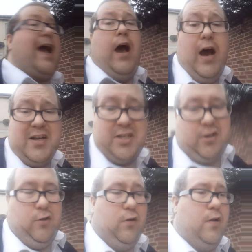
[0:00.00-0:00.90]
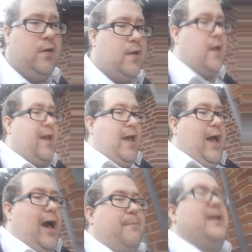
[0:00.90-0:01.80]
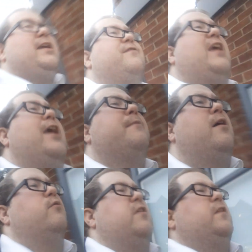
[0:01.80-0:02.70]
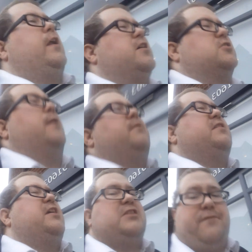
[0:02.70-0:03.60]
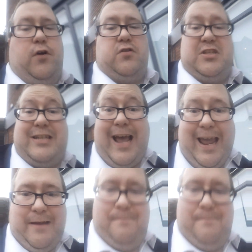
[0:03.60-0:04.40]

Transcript: article, I believe, came out within the last couple of days, if not today.